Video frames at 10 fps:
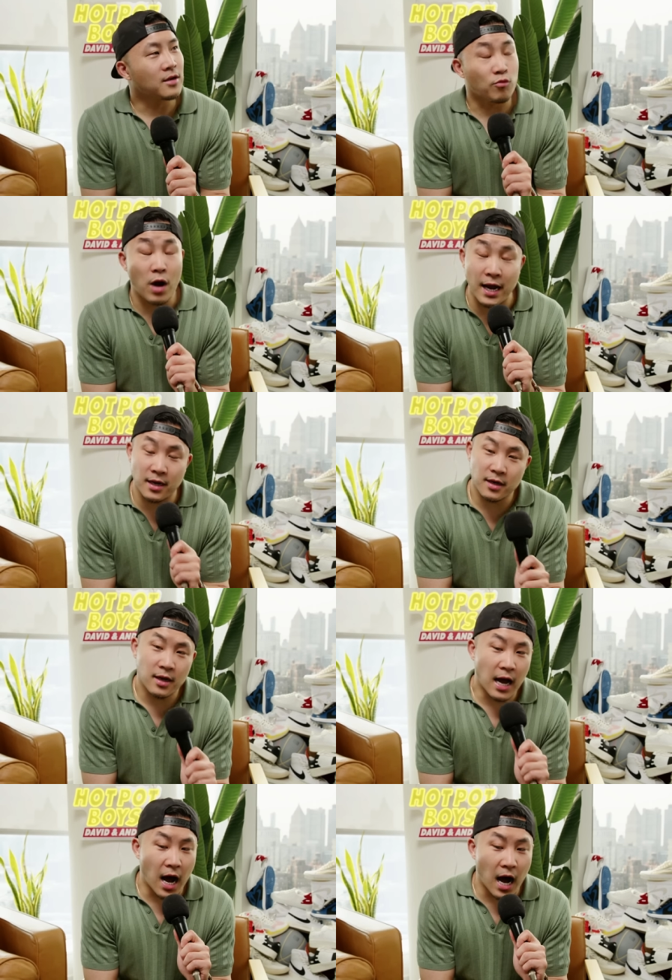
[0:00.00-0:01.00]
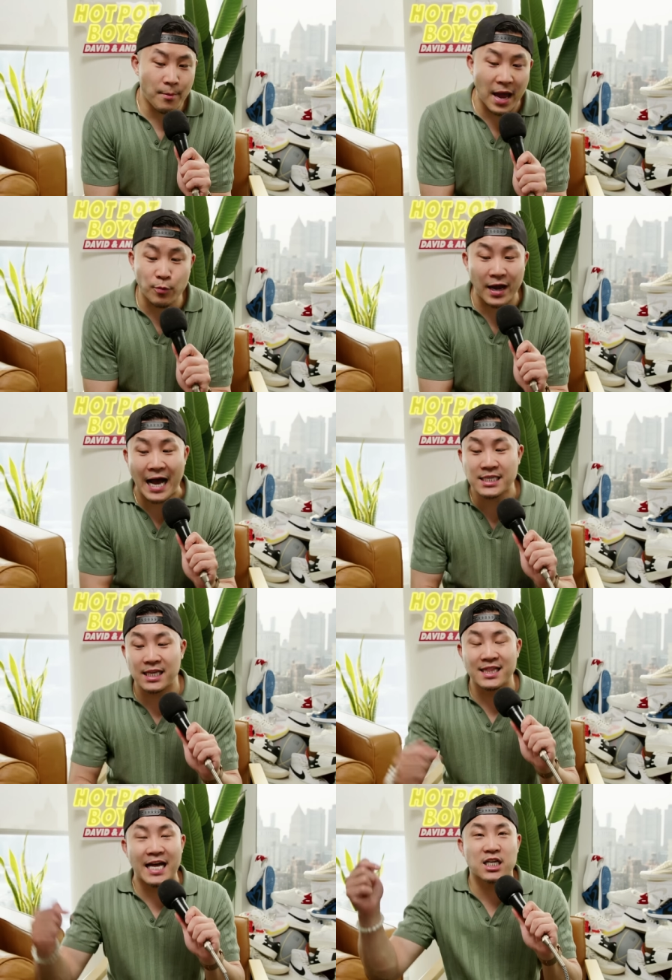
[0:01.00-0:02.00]
Right. Um, anyway, guys,
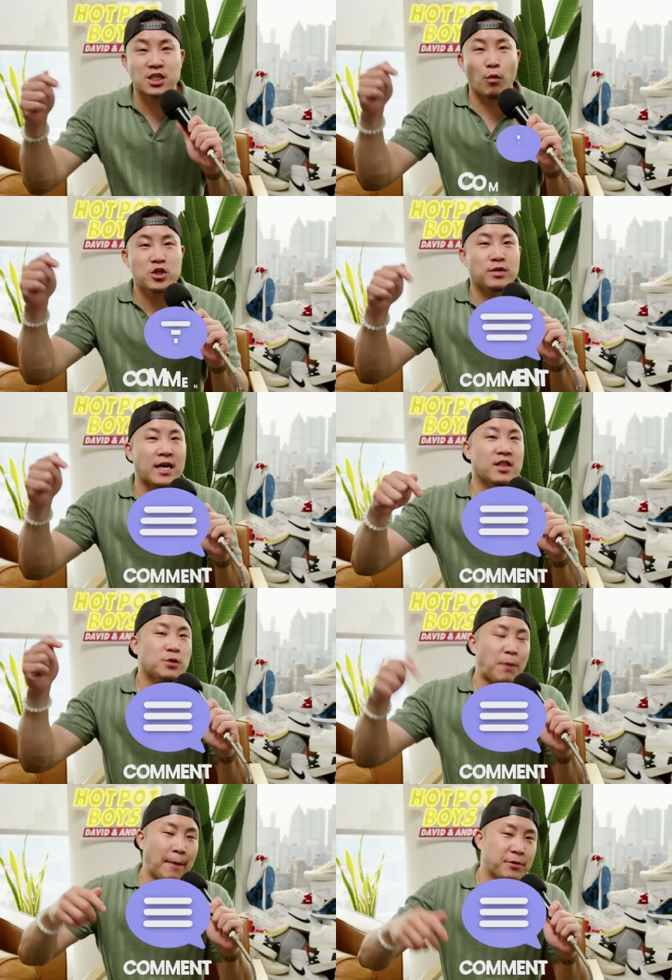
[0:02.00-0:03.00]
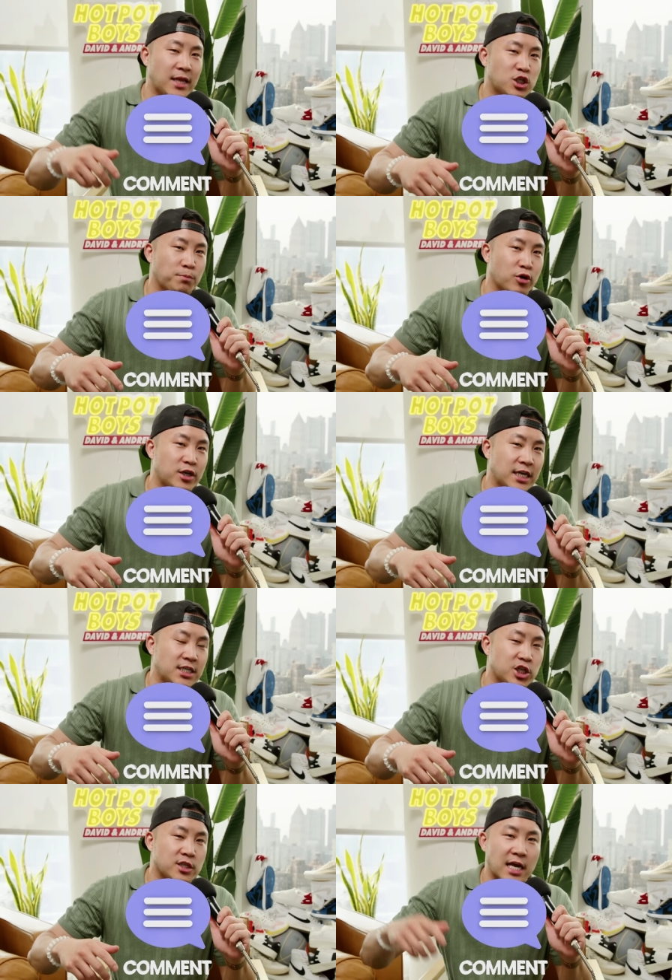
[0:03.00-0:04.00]
let us know what you think of these population
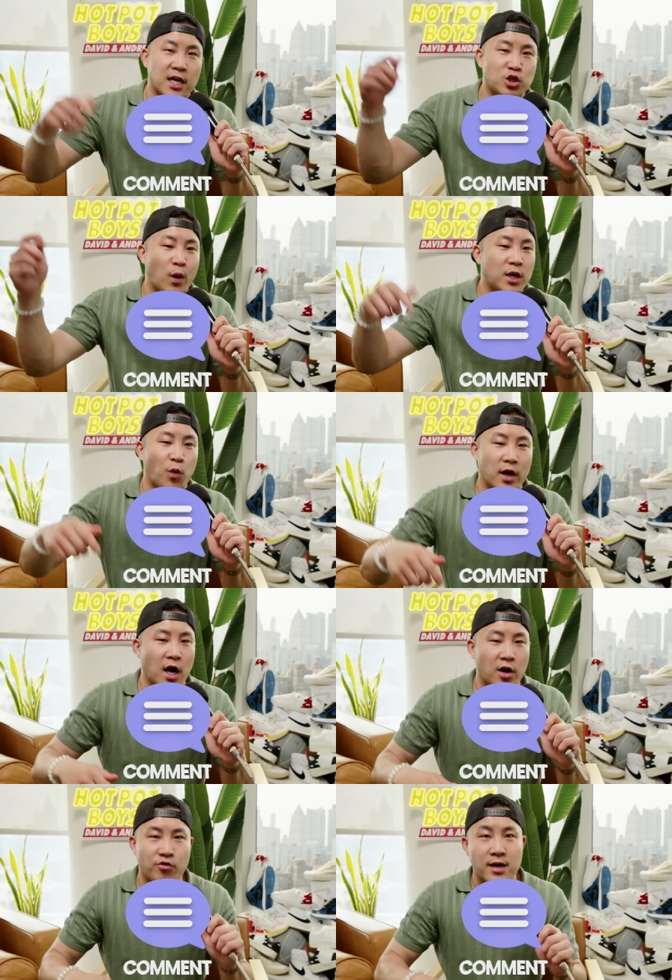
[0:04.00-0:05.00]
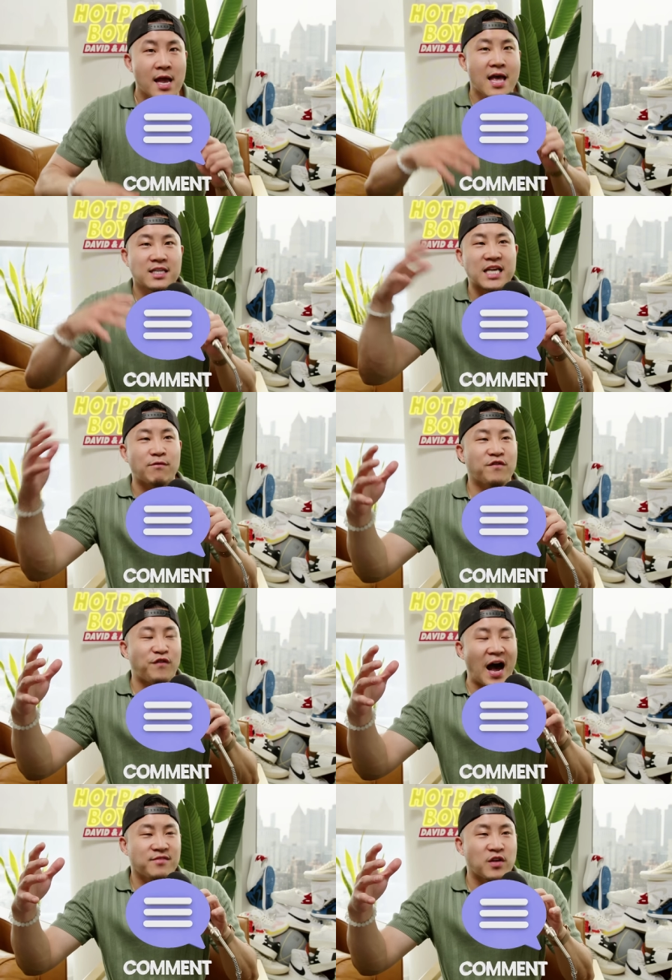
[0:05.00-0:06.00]
predictions in 2100,
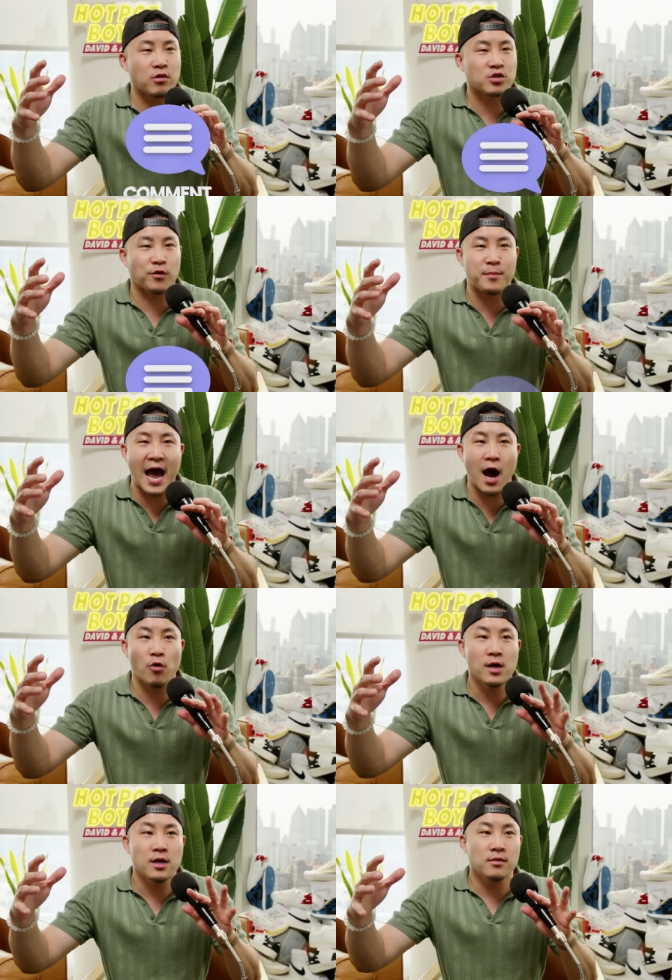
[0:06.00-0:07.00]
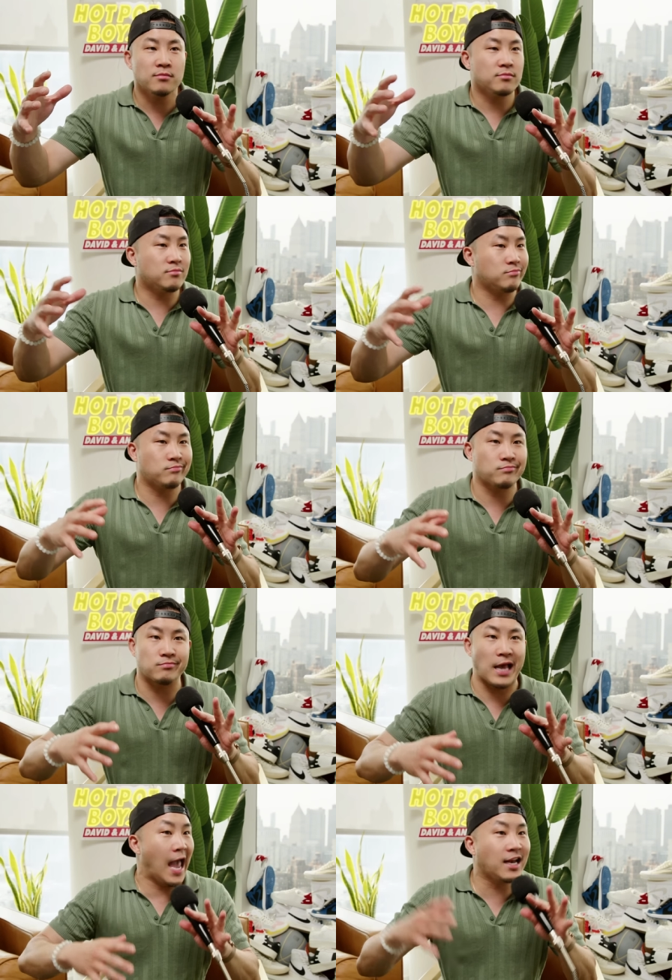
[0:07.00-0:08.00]
75 years from now.
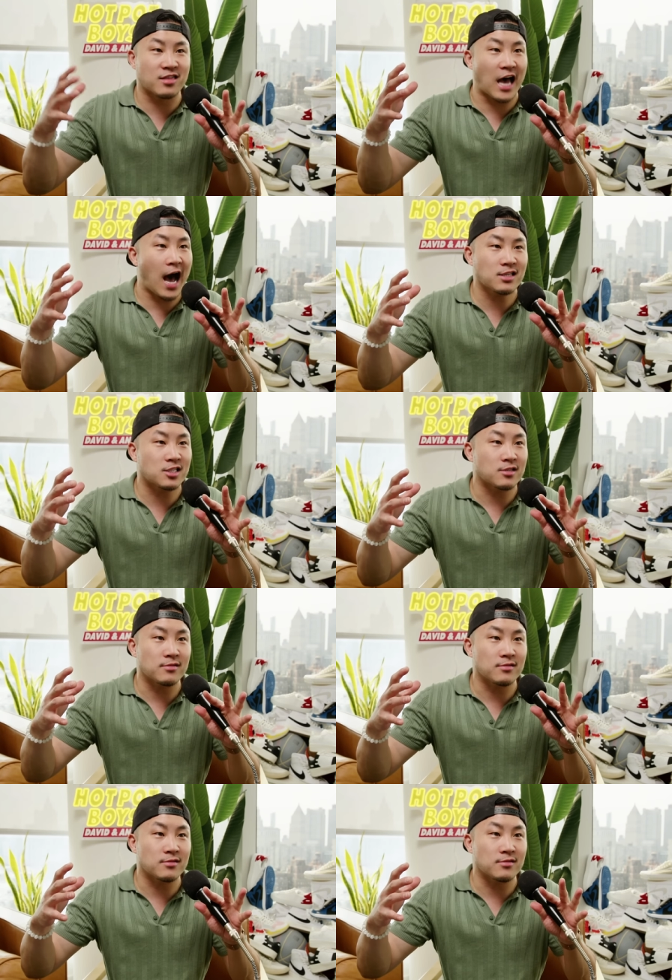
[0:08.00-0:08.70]
Any thoughts?